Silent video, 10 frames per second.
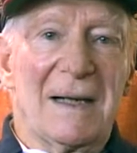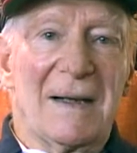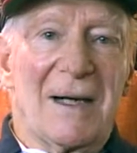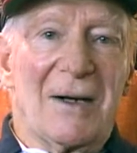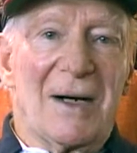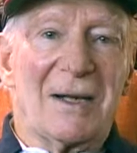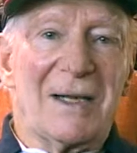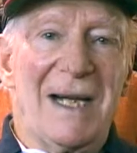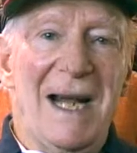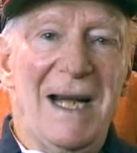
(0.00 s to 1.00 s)
there are
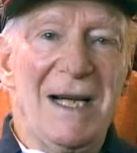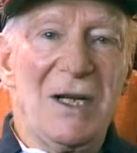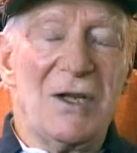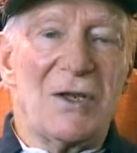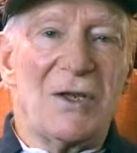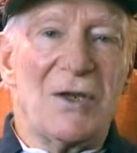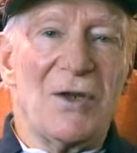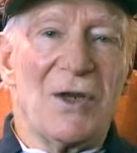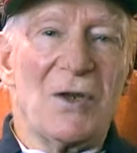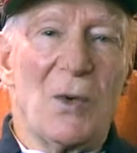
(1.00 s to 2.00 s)
10 to
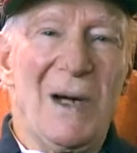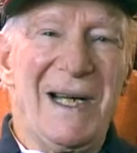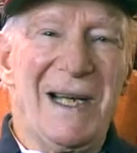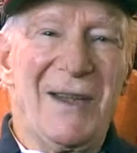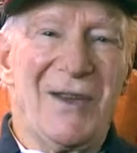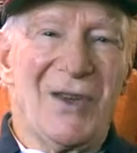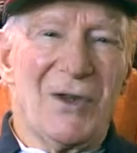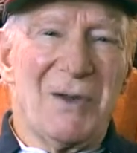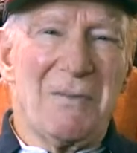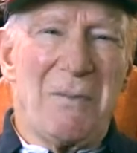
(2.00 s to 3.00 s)
the
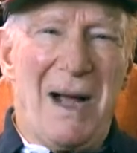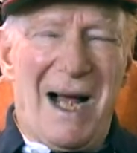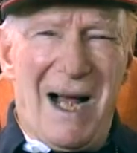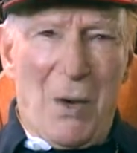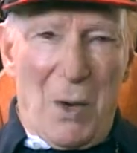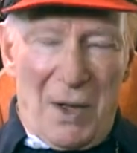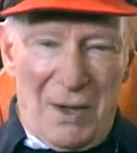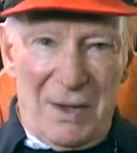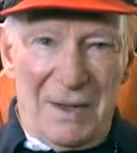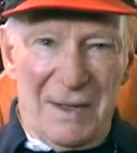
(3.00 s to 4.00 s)
23rd
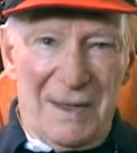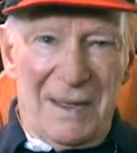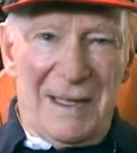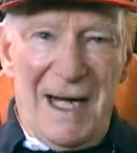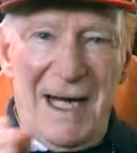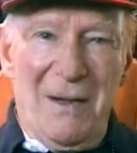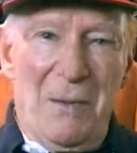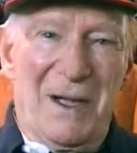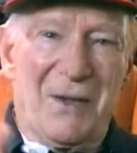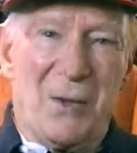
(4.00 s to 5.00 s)
power, 10
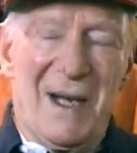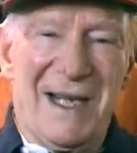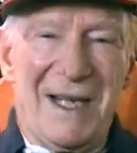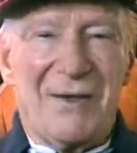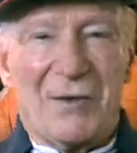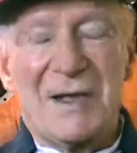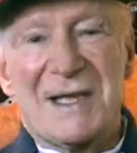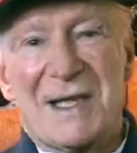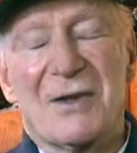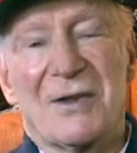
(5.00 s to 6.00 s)
with 23
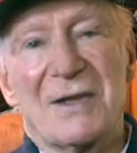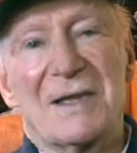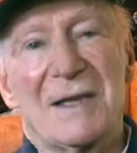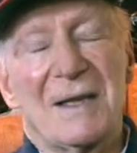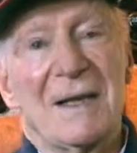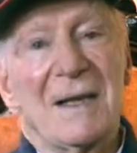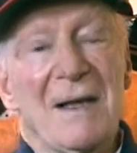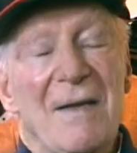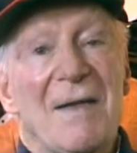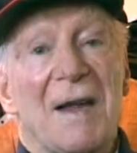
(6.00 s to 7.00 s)
zeros,
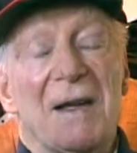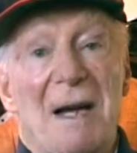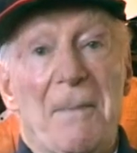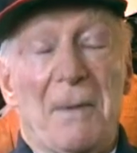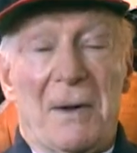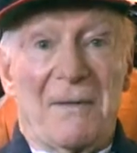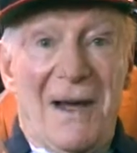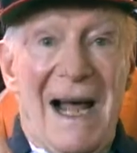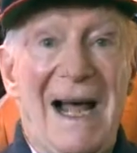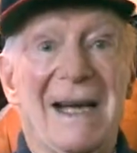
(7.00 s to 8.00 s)
the number
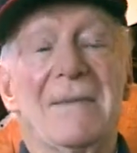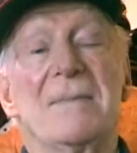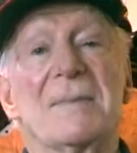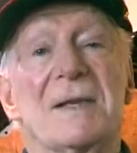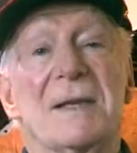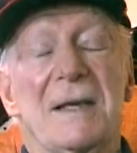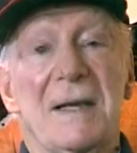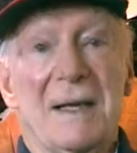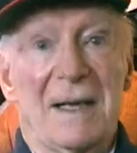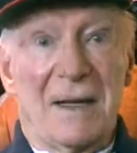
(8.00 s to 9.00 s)
of atoms
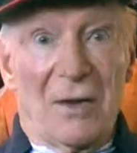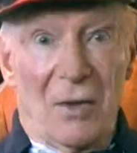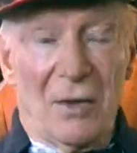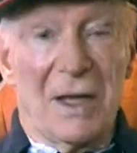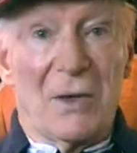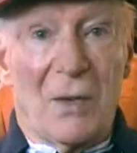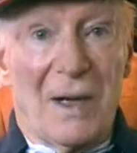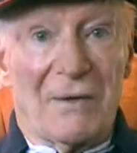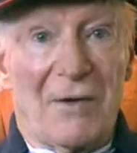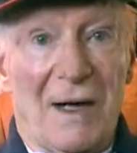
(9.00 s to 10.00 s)
in only
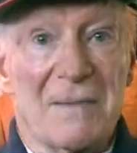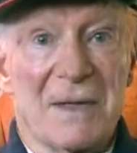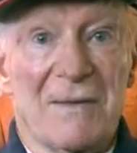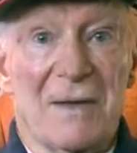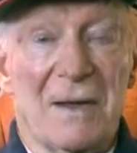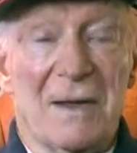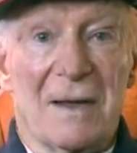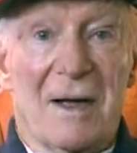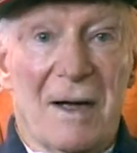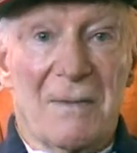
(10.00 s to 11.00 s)
12 grams of
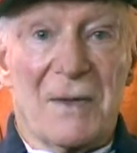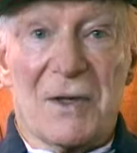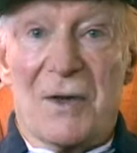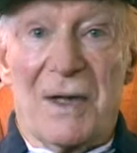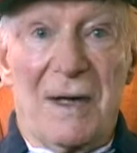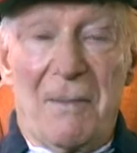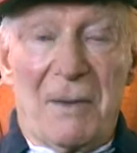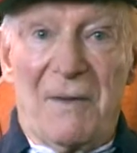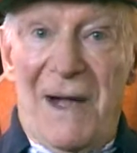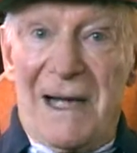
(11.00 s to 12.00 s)
carbon. So the
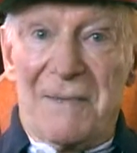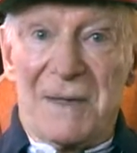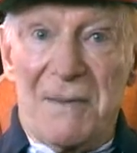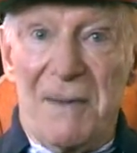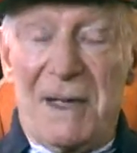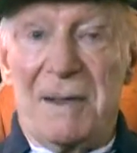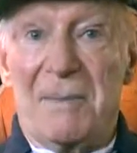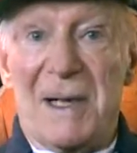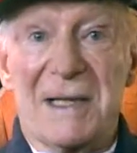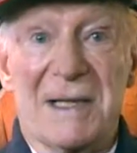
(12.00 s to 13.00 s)
number of atoms emitted
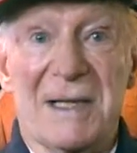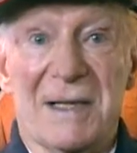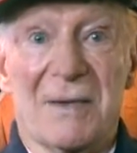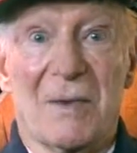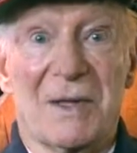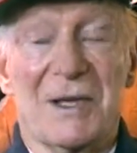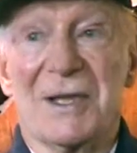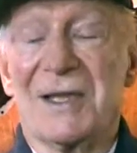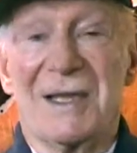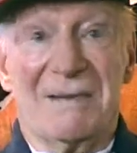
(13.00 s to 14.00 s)
by Caesar was
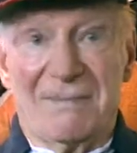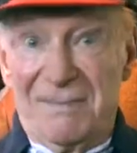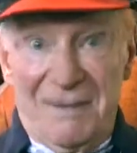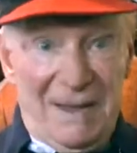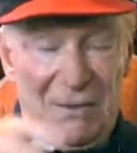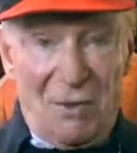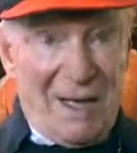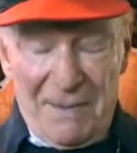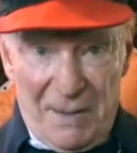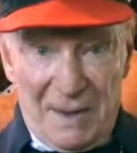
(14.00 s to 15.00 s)
just
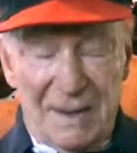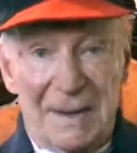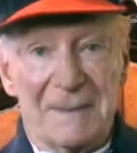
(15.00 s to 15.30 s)
incredible.